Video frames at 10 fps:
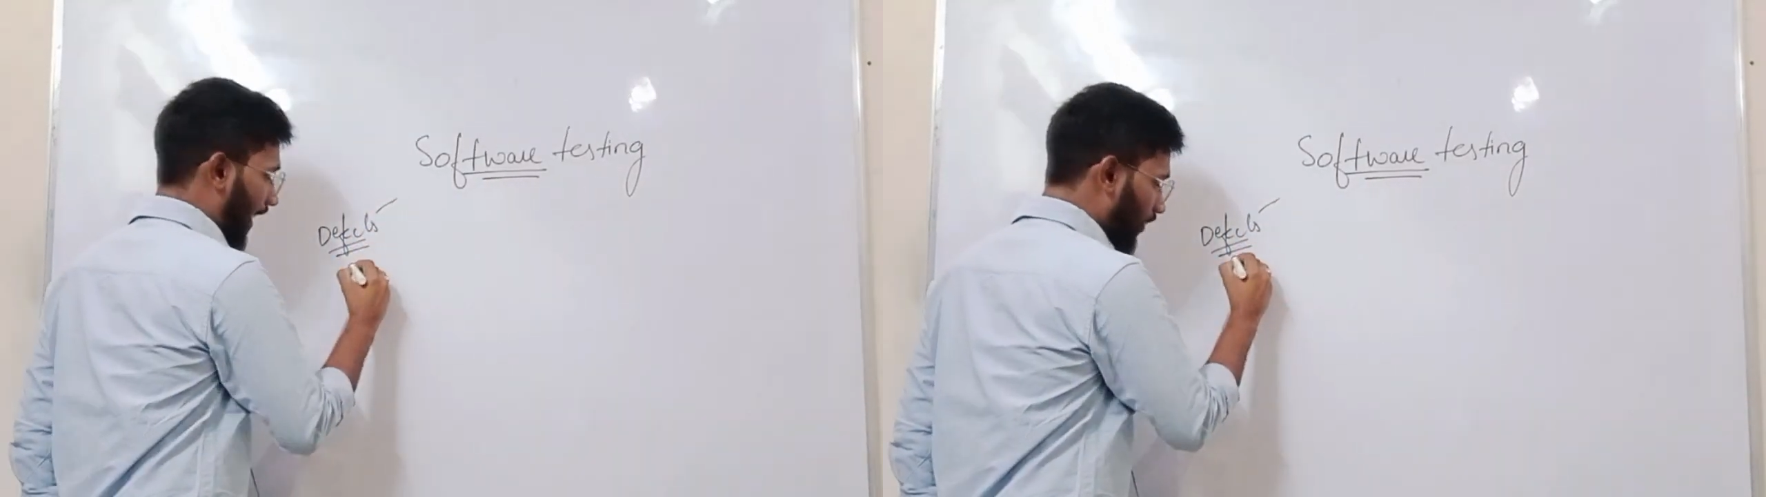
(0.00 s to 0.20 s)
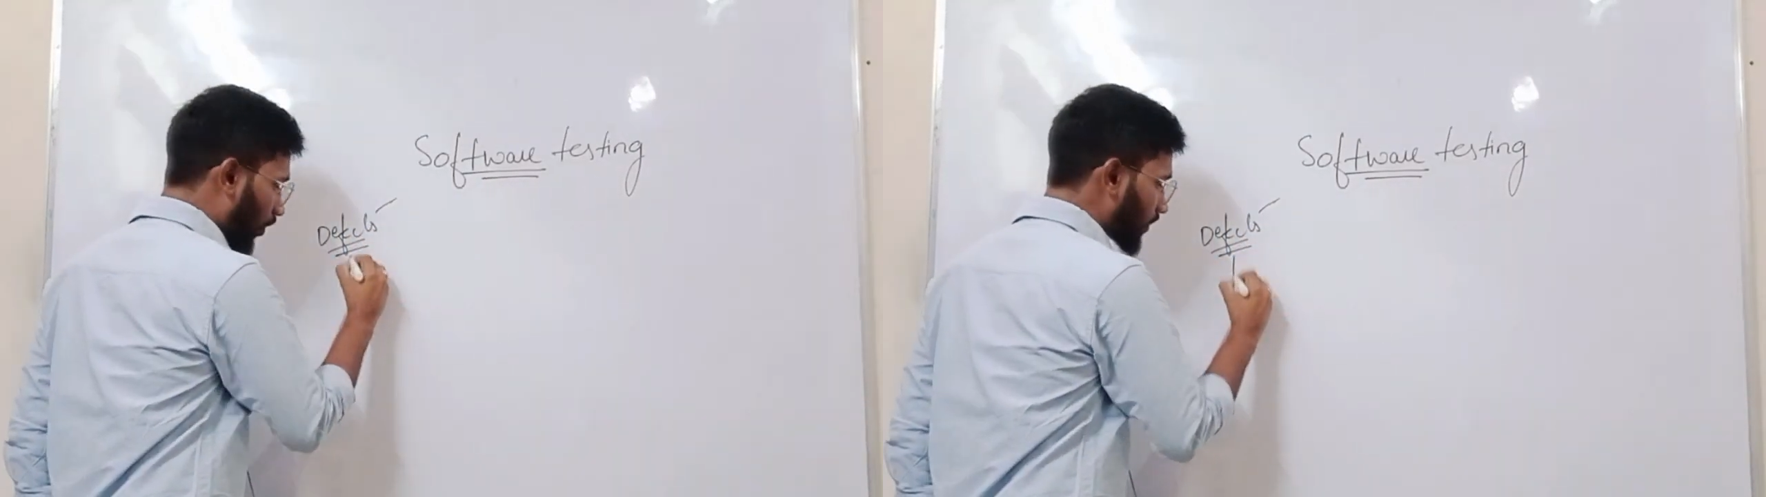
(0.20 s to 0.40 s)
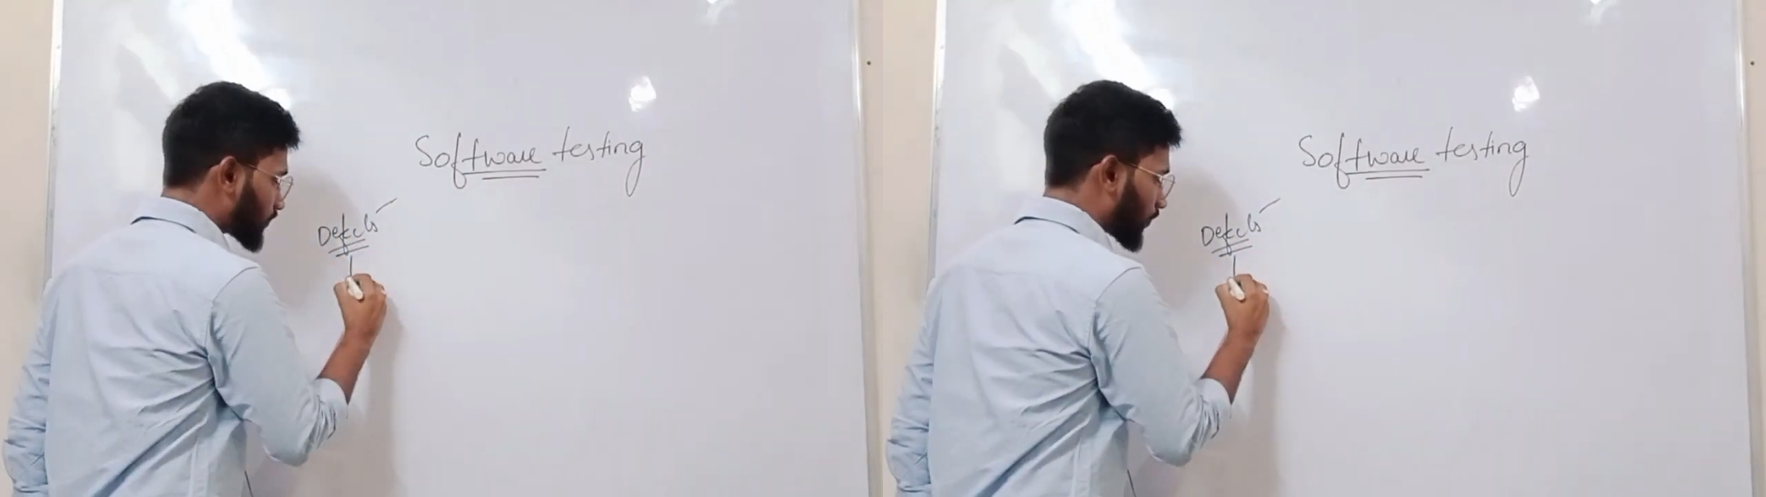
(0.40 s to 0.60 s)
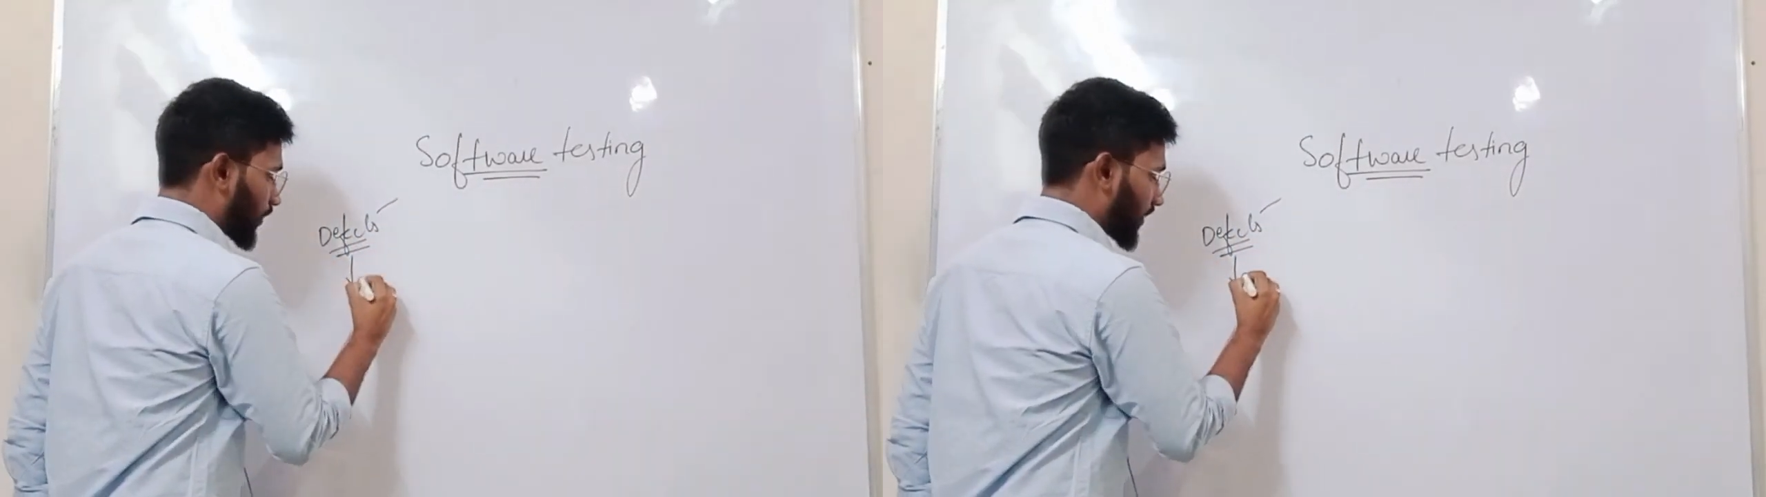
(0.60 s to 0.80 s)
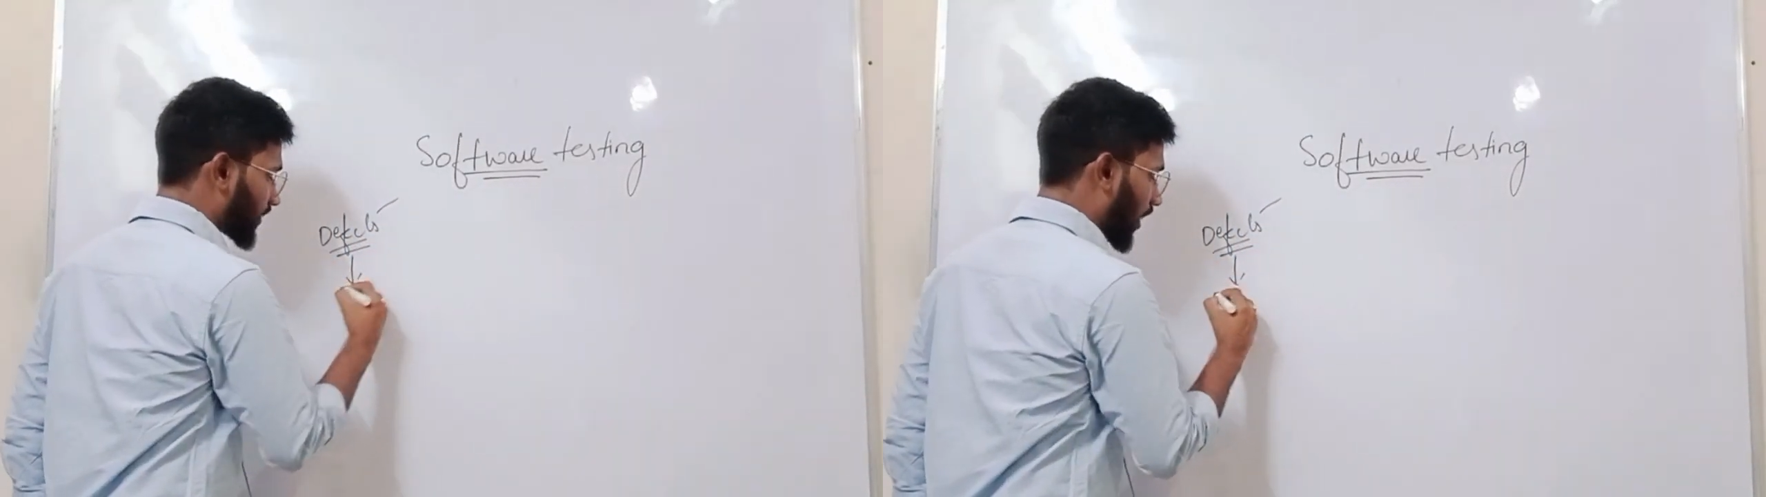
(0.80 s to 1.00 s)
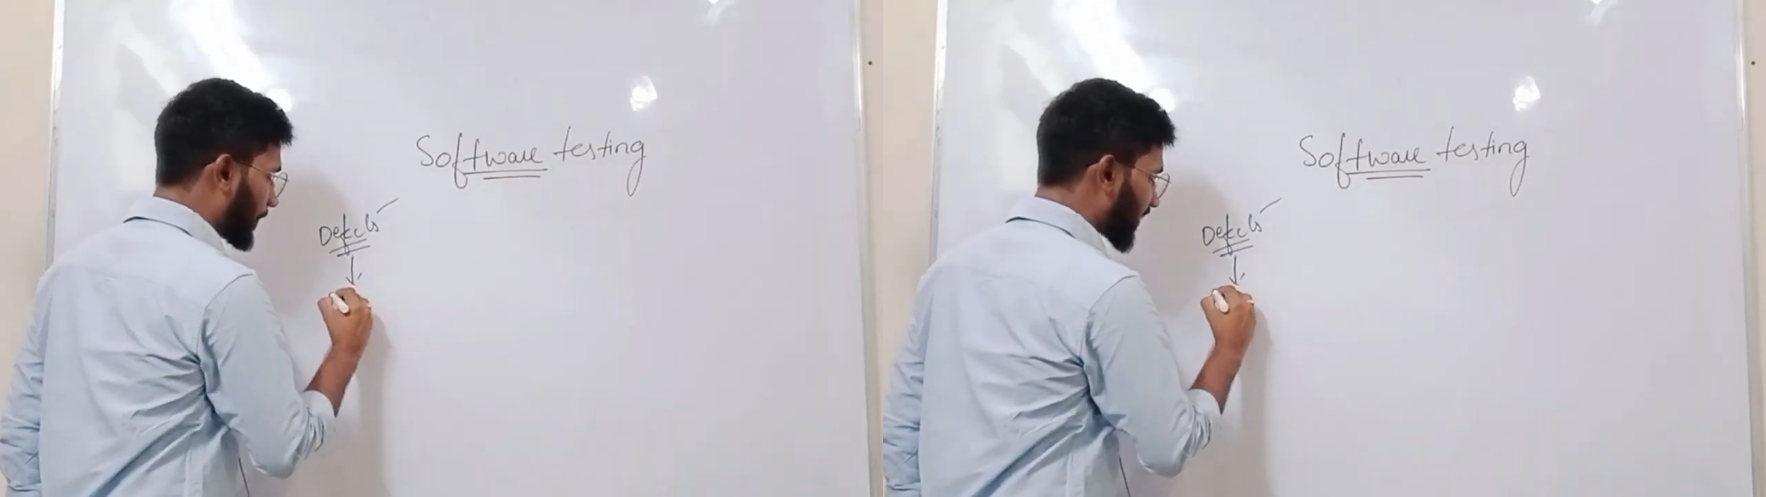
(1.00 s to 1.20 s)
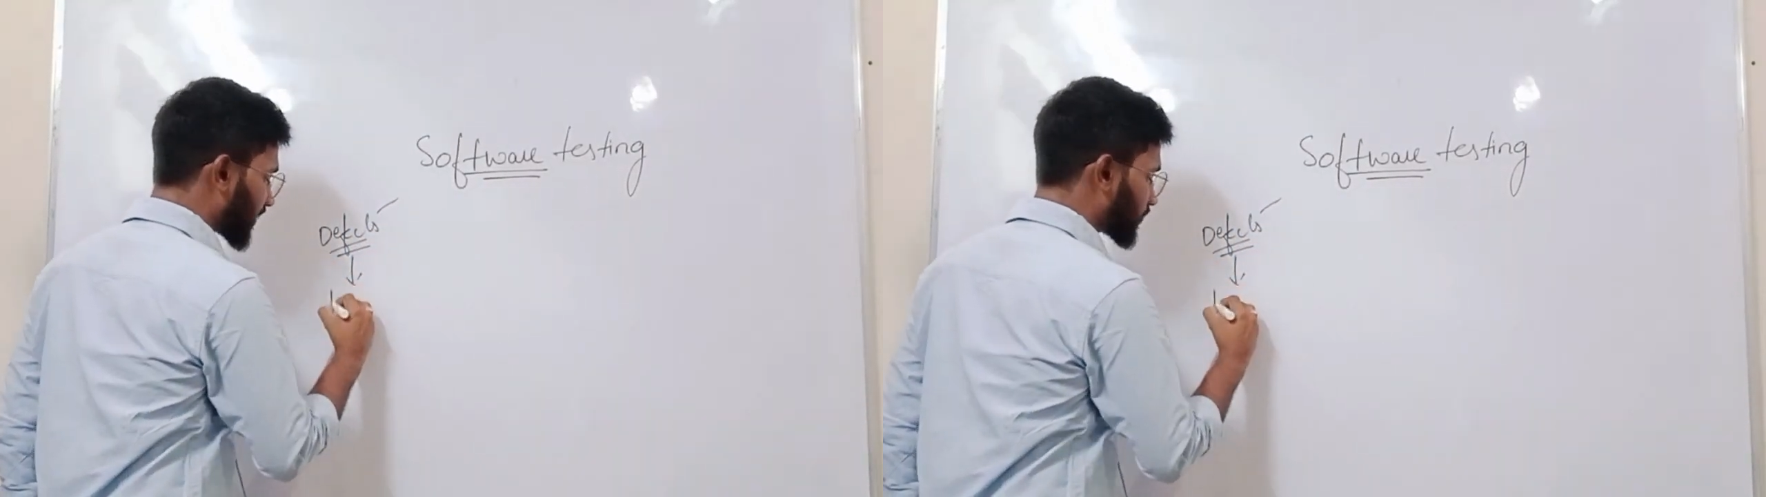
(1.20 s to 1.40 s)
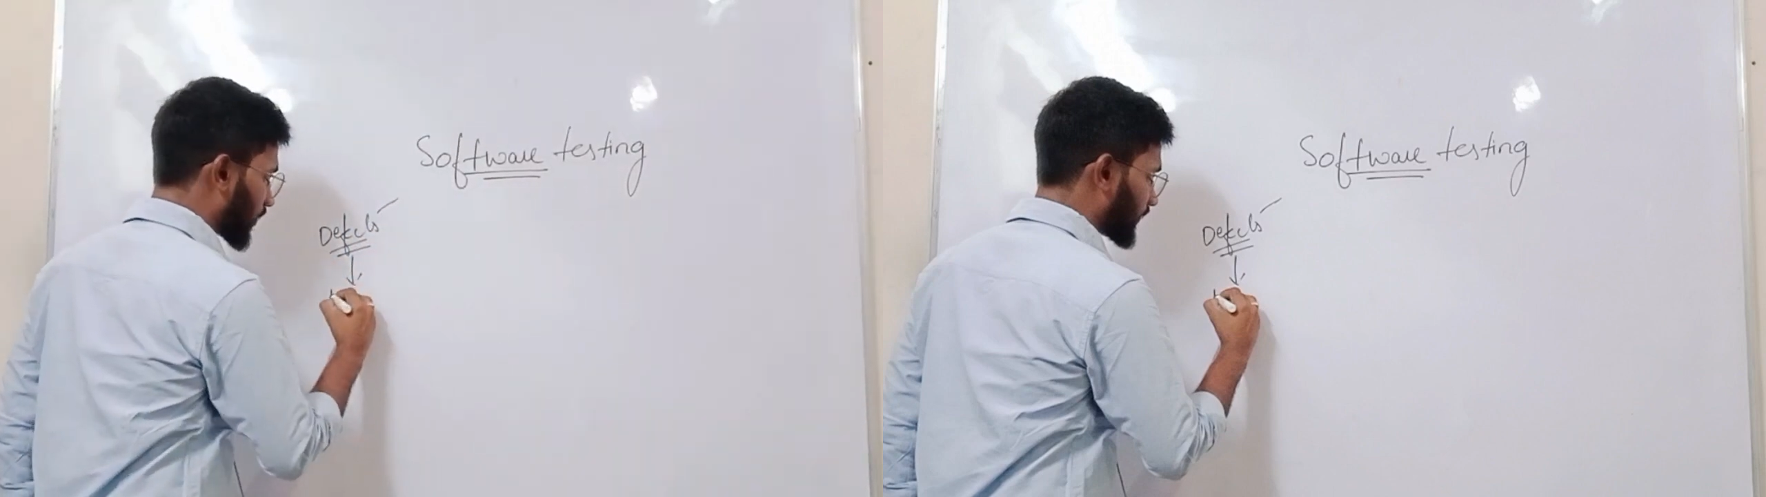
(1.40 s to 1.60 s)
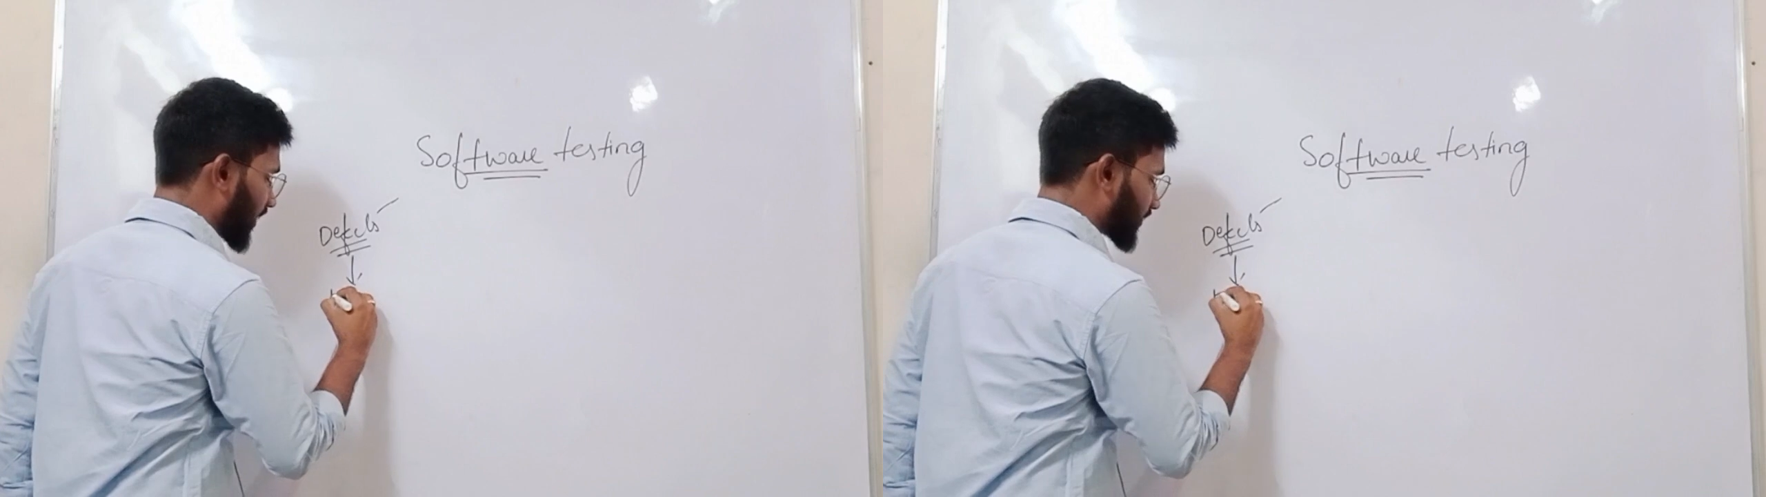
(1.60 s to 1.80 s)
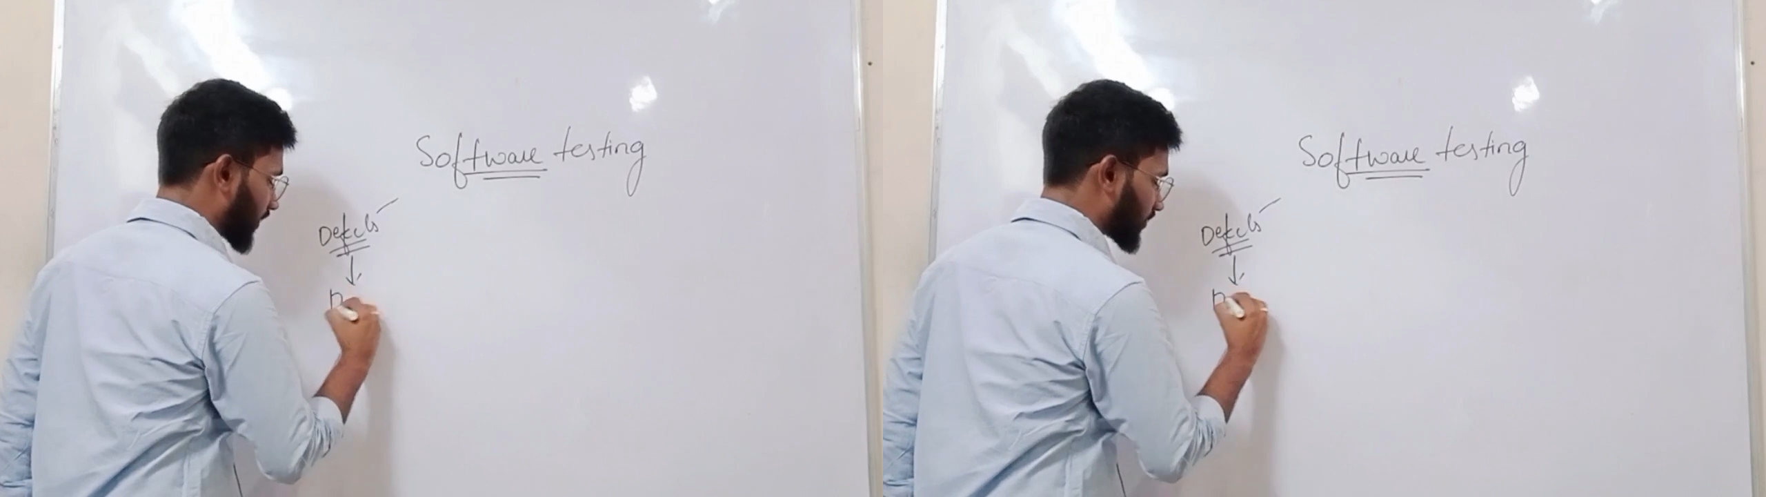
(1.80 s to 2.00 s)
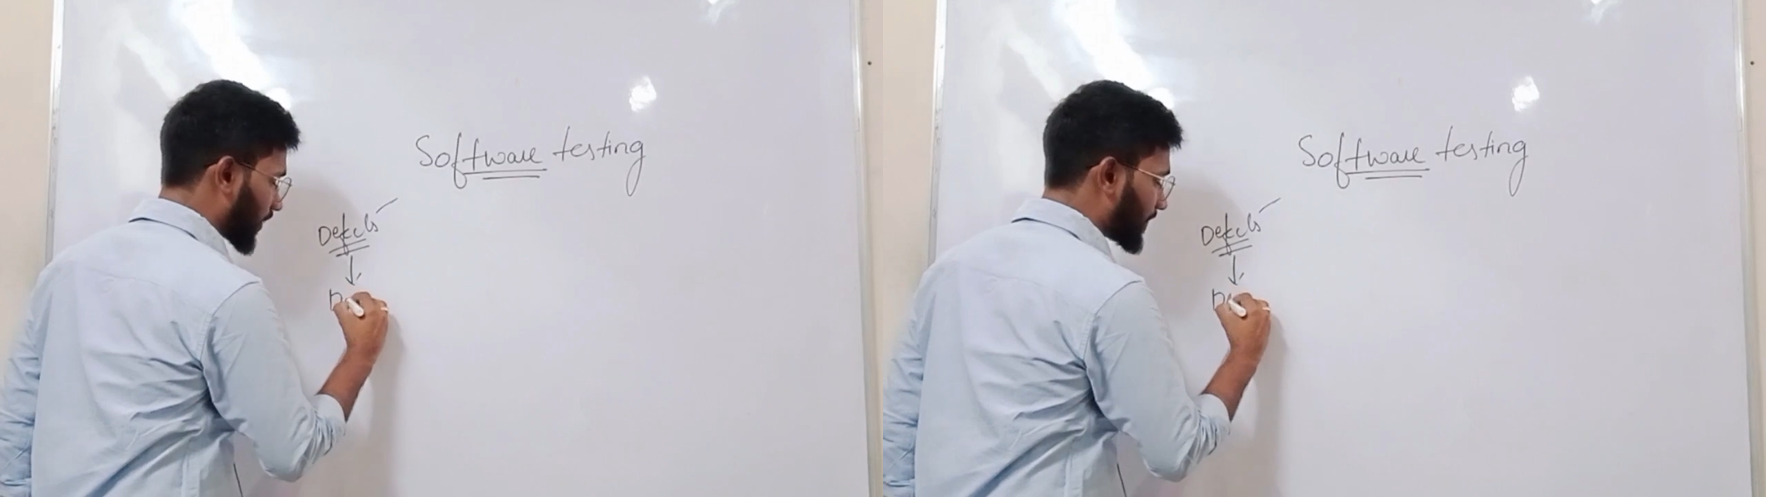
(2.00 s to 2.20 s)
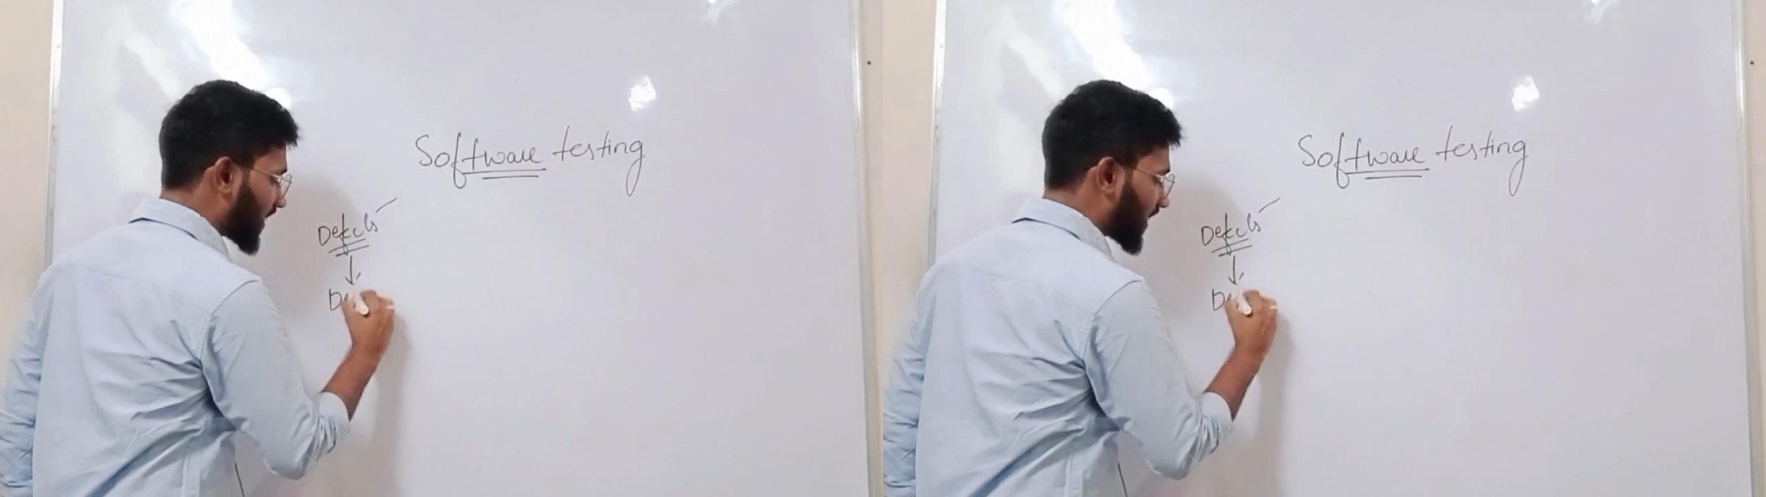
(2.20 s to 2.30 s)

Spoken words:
and also in that application only we are checking the